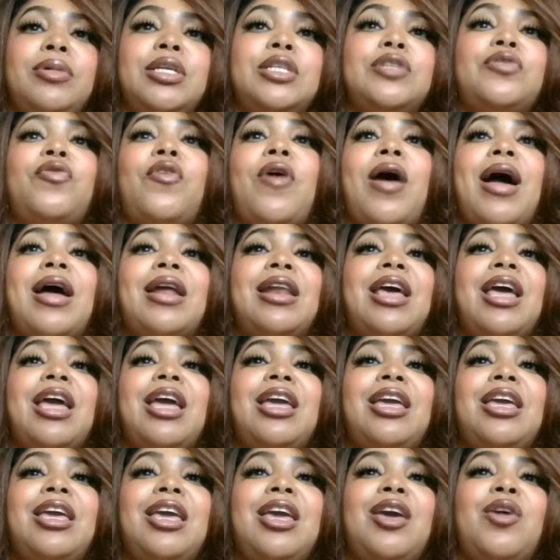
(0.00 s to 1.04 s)

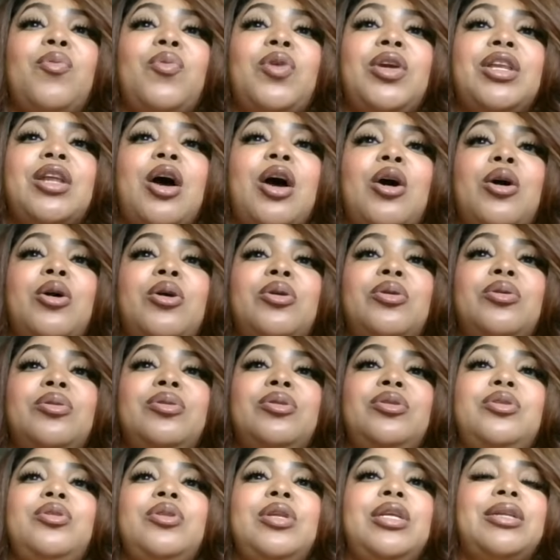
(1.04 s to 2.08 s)
Friday and we know
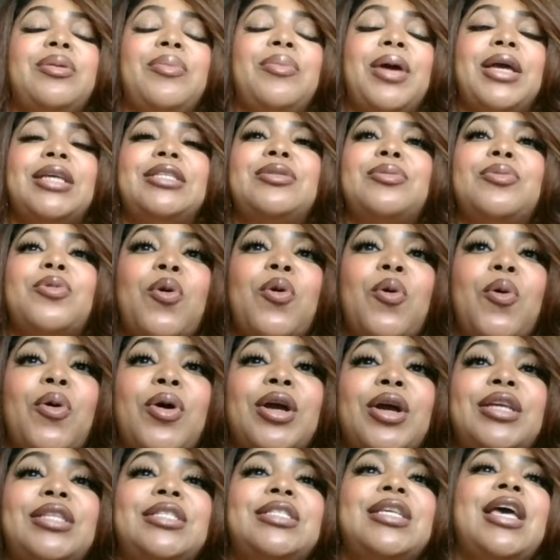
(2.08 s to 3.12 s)
you need to make some
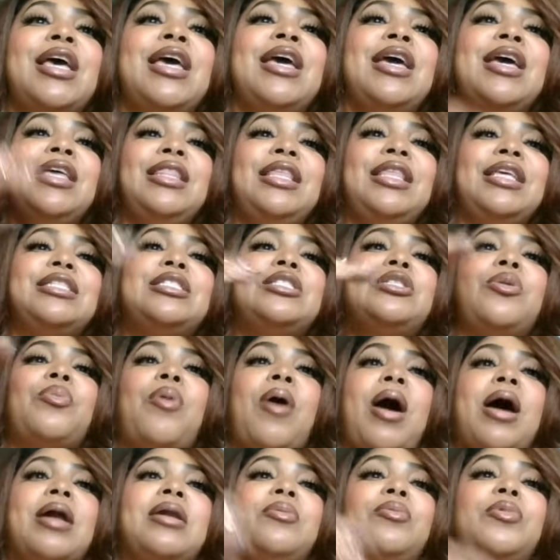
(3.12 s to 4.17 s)
coins. This is the
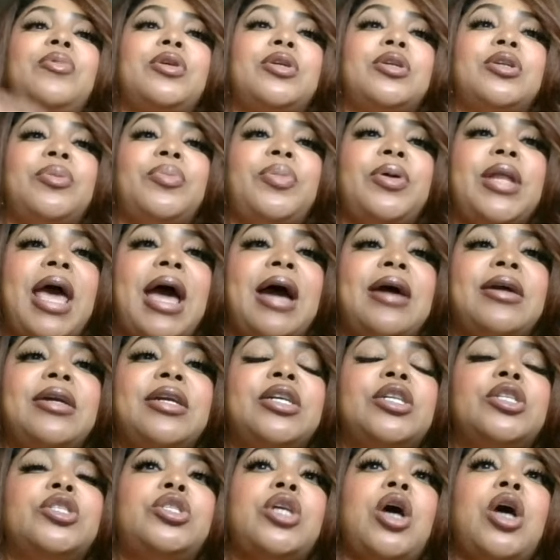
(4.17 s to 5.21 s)
product we're going to put out
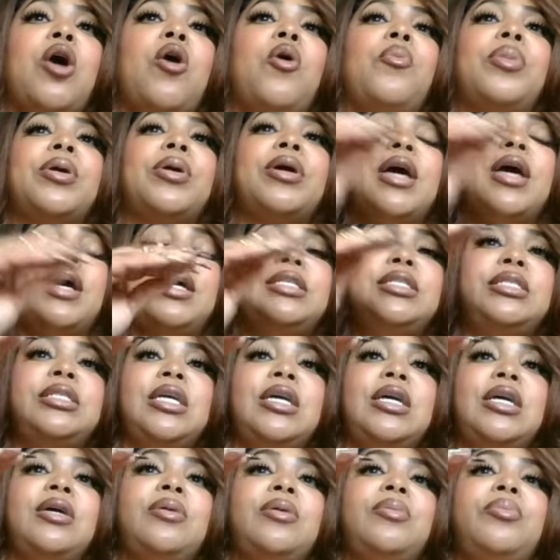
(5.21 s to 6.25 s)
here. So because
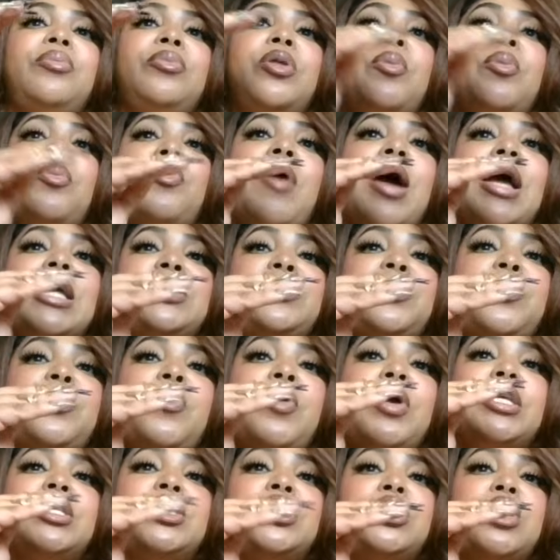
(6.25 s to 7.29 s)
the price
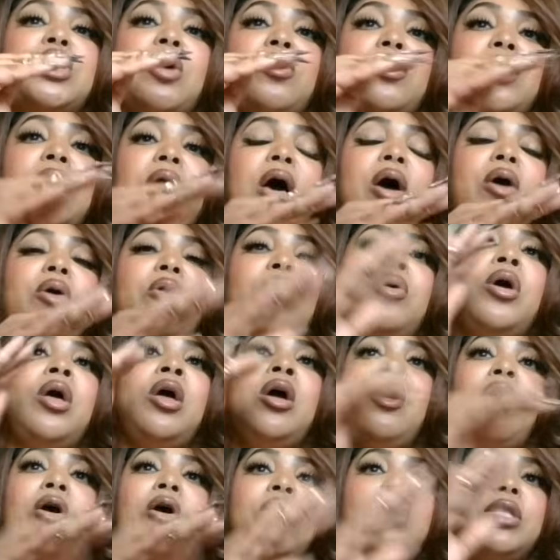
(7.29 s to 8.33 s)
point is so low
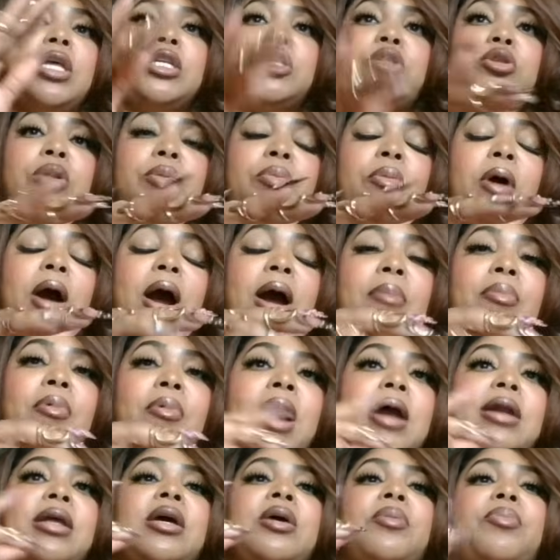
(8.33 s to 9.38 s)
on that Tripwire
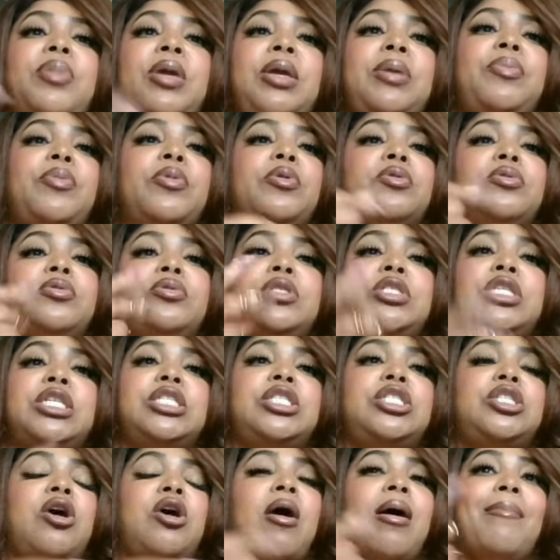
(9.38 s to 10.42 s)
product, people just
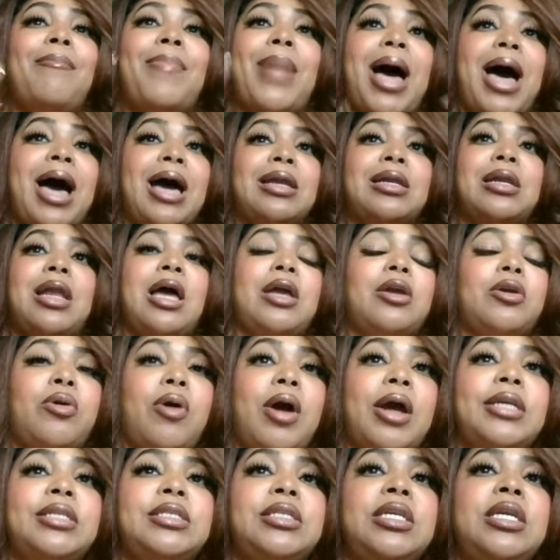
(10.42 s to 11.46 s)
start buying like
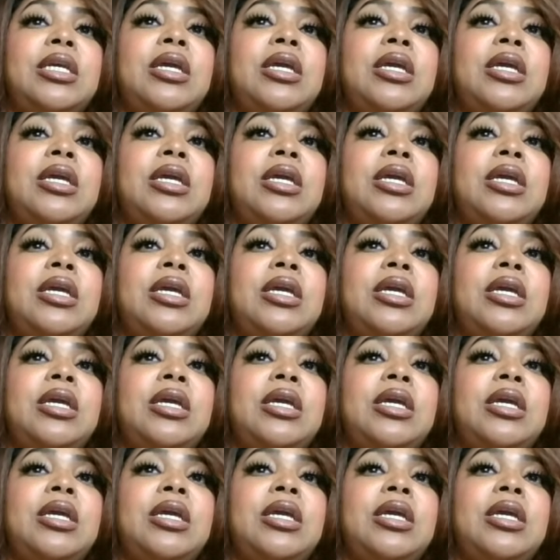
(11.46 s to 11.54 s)
crazy.